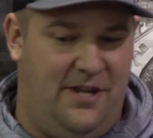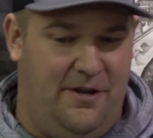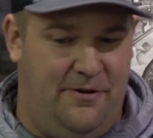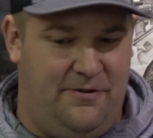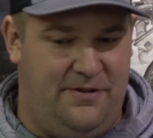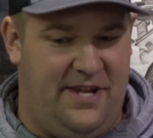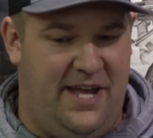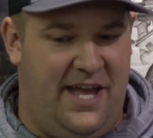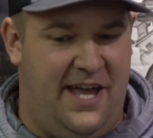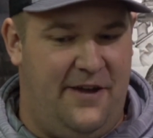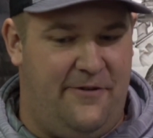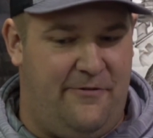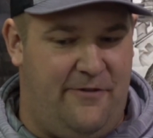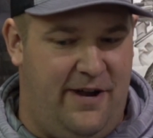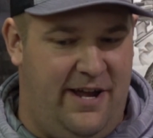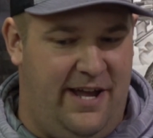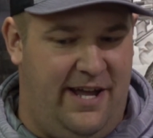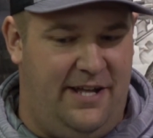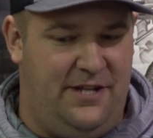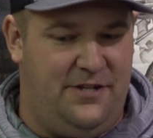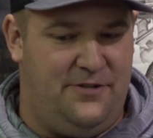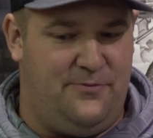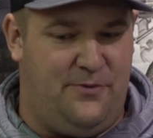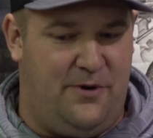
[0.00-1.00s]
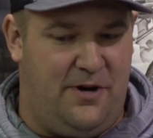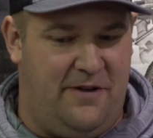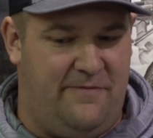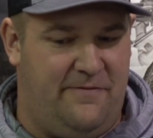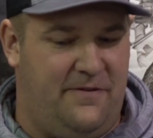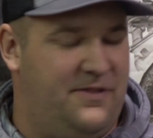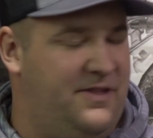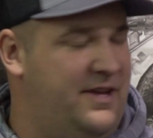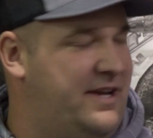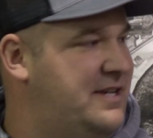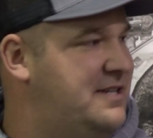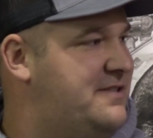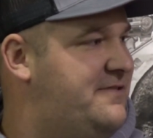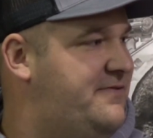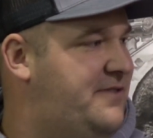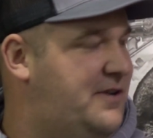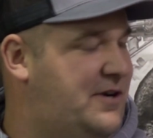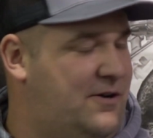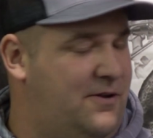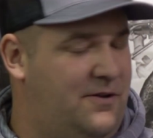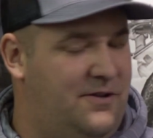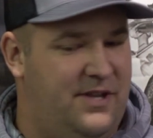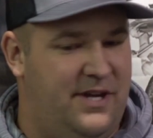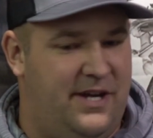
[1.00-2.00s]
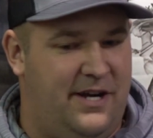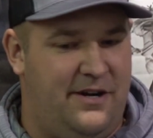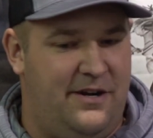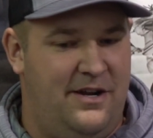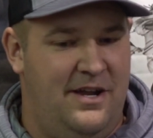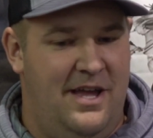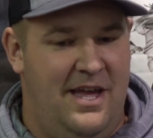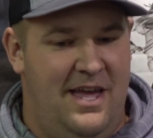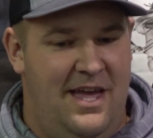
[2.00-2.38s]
day range, wherever things fall there.